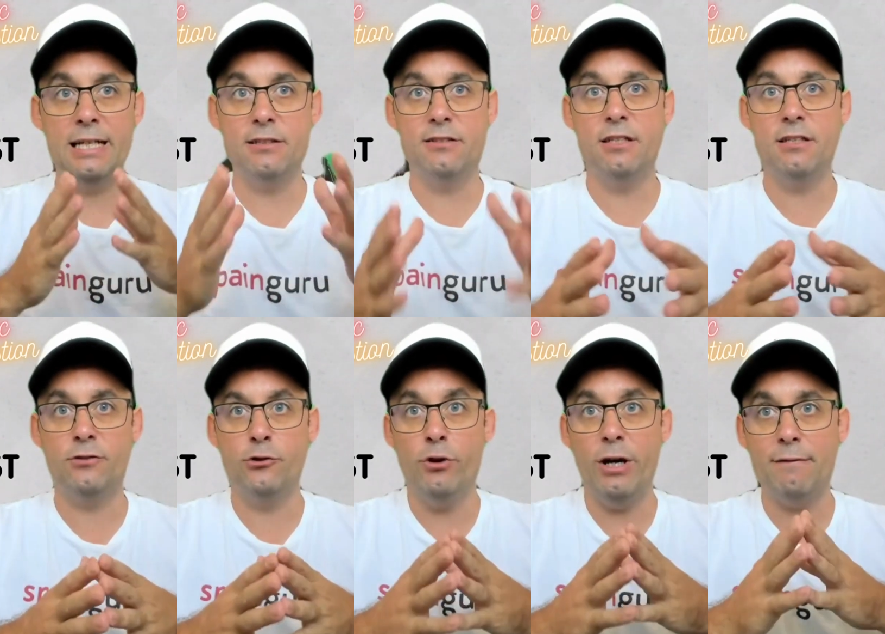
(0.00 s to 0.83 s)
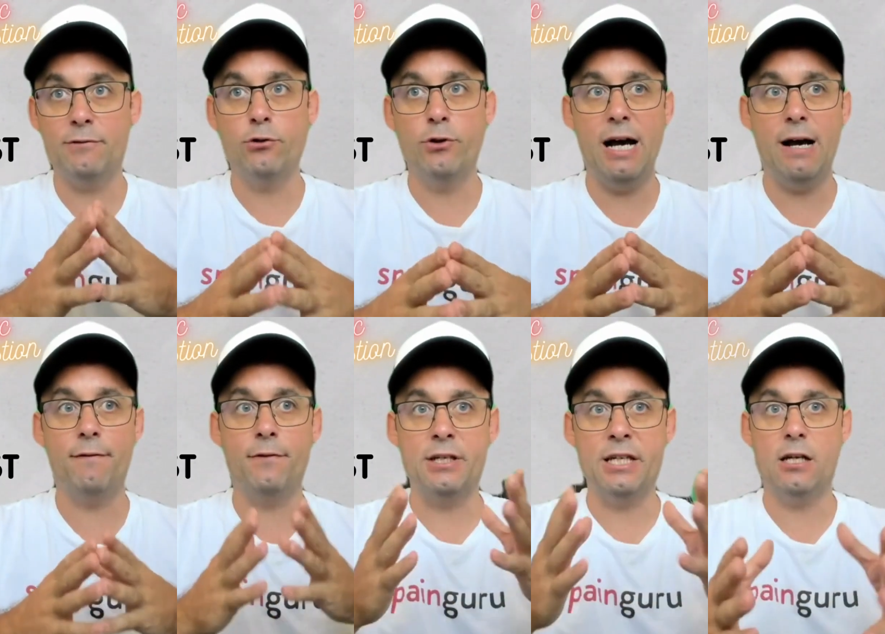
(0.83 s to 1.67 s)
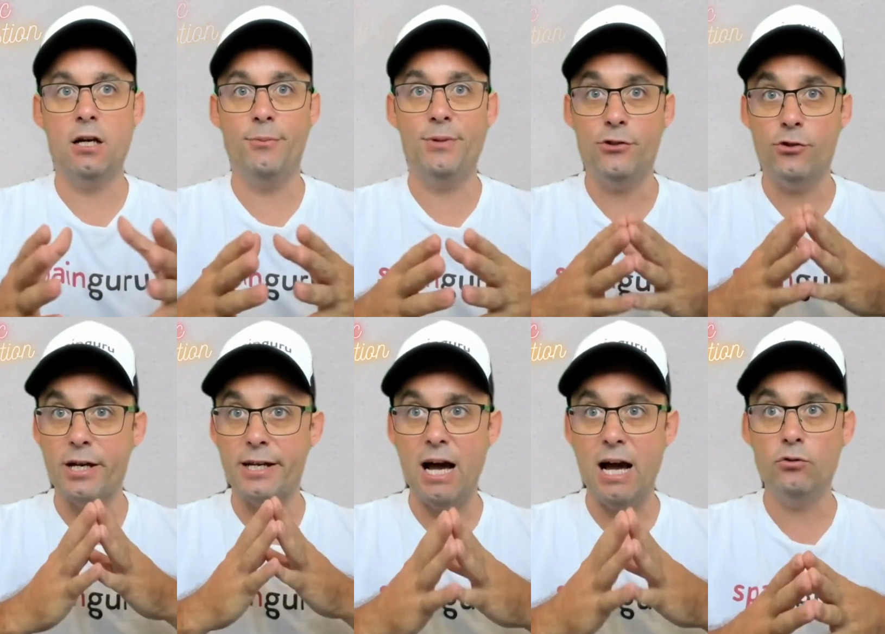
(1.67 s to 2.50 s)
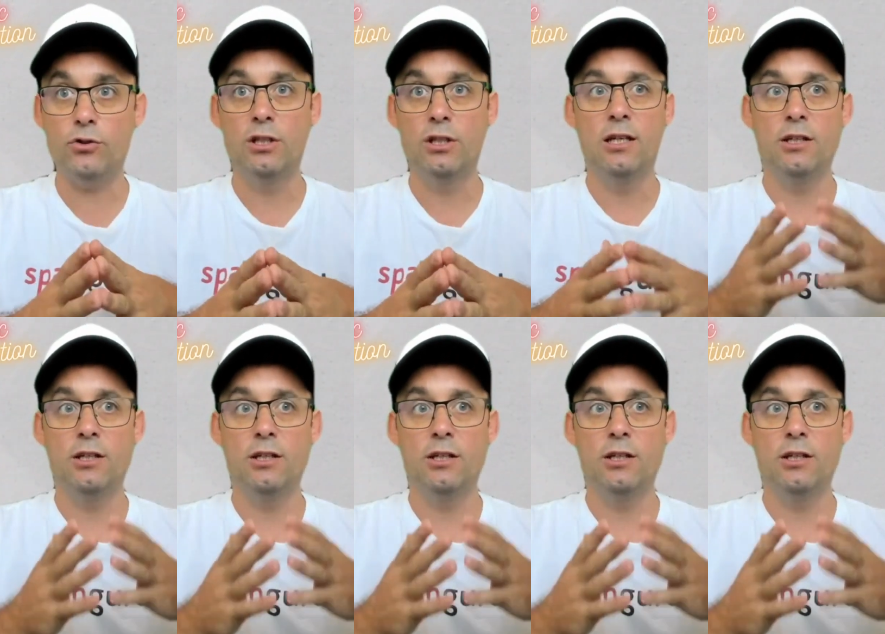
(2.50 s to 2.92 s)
it says you have to have the income in your account.